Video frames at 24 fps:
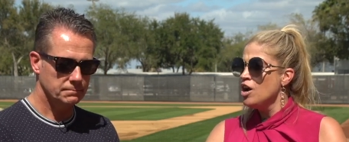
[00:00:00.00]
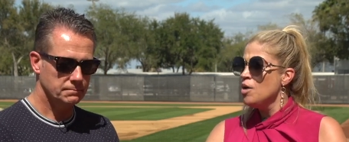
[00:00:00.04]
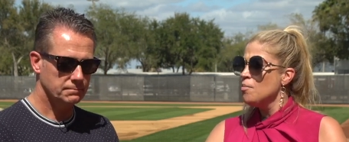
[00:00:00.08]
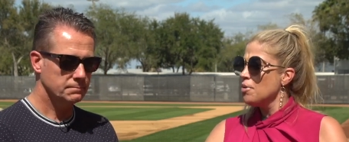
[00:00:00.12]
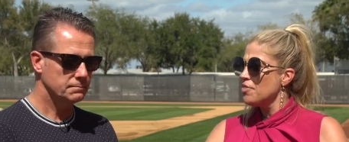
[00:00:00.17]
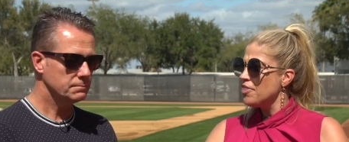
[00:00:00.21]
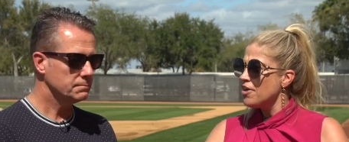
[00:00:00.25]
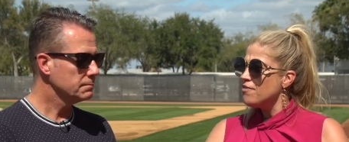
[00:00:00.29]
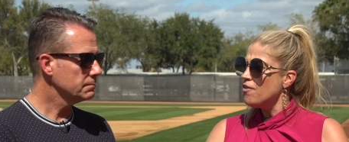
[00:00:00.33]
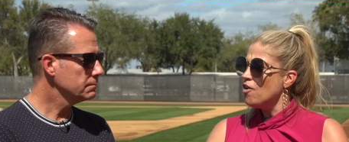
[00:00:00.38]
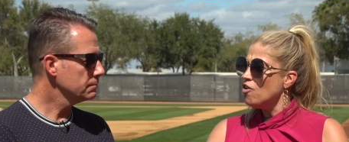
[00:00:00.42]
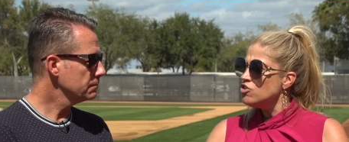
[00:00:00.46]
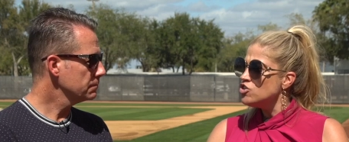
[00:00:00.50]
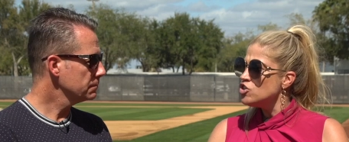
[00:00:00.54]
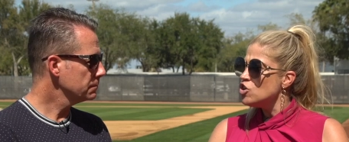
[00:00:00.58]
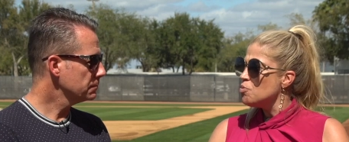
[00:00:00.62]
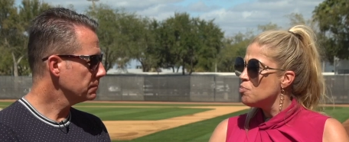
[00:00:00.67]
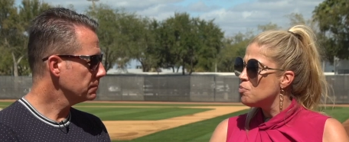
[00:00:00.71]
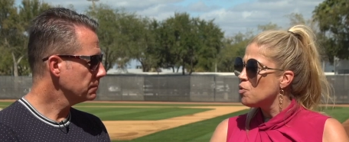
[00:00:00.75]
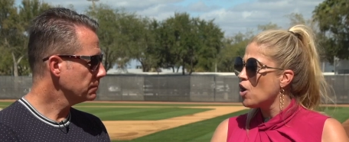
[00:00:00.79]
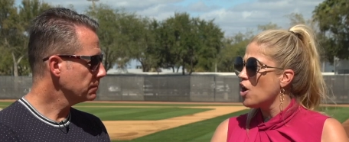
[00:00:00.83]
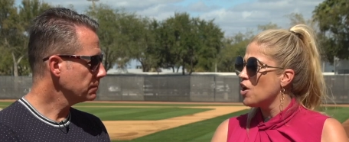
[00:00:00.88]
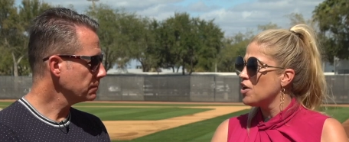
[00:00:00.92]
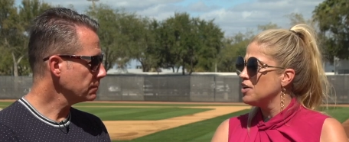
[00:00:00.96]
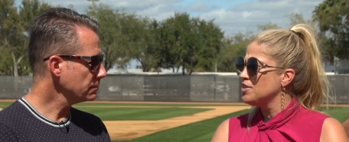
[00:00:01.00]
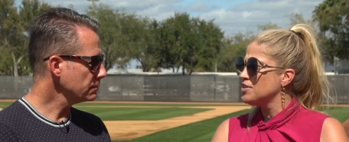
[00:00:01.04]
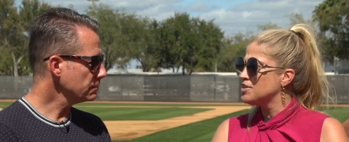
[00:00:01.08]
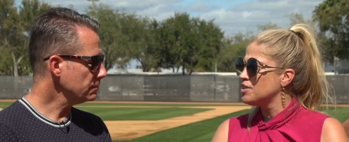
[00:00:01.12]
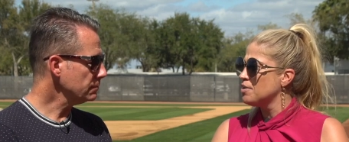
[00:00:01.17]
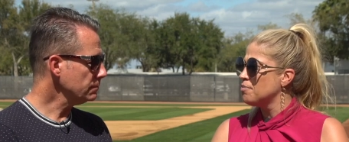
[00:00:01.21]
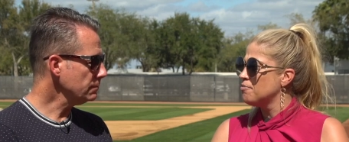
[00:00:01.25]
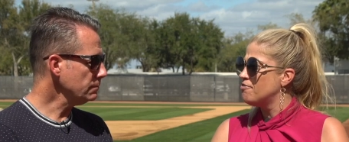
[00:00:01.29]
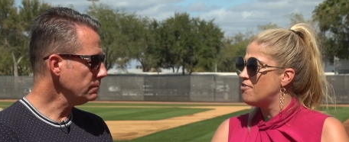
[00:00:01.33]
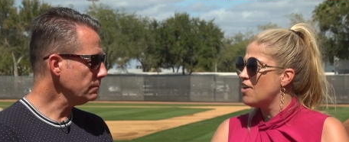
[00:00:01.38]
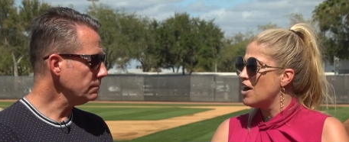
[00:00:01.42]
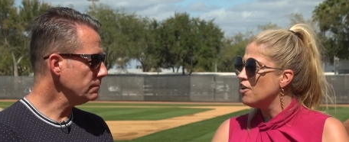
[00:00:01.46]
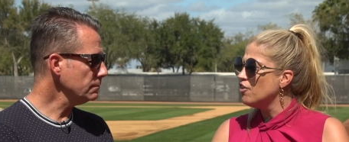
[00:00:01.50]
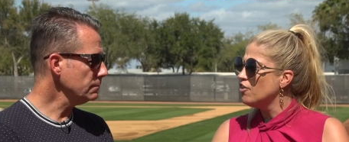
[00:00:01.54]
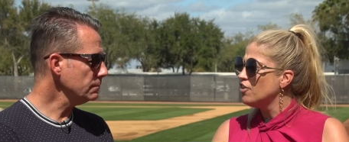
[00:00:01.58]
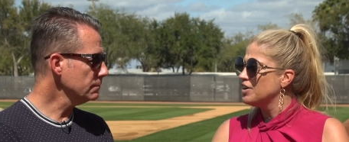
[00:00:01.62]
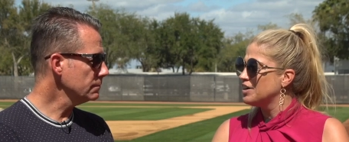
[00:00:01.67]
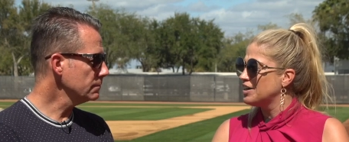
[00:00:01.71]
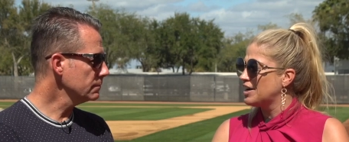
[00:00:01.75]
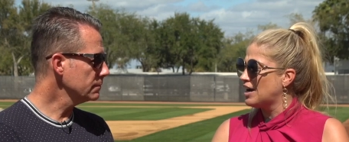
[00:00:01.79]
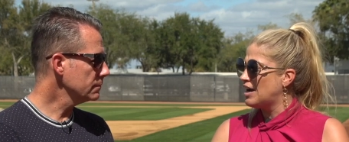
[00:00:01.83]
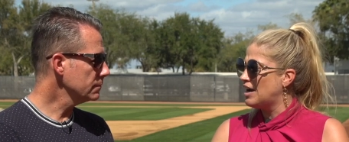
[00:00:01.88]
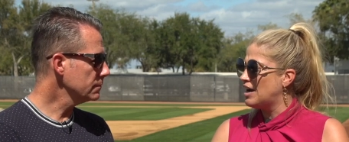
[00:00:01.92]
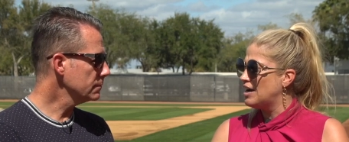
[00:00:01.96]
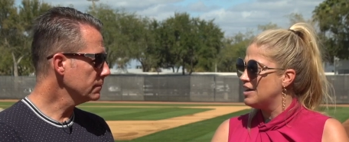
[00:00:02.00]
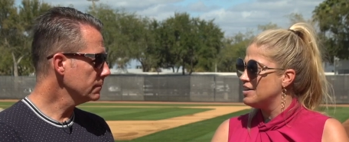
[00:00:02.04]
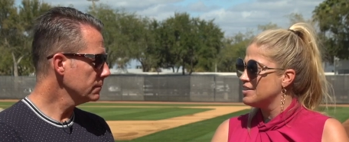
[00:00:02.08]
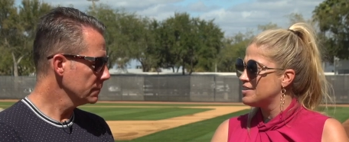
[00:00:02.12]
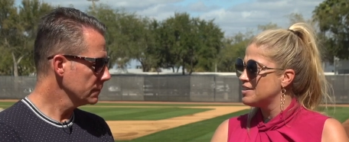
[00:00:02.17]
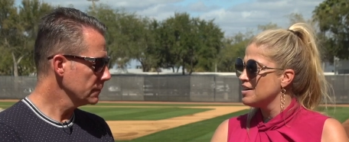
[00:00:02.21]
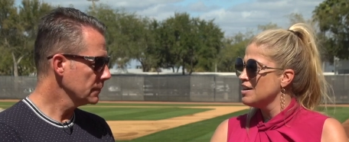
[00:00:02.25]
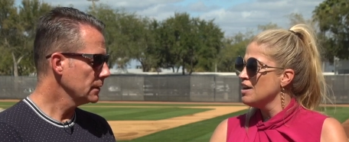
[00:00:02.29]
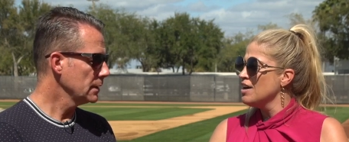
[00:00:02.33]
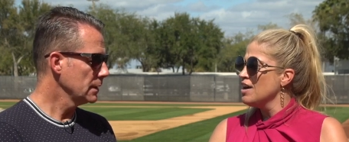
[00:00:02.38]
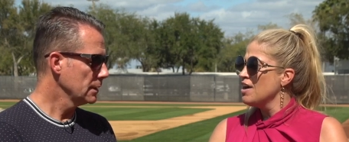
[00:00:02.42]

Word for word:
Speaker 1: but they've also brought in some veteran guys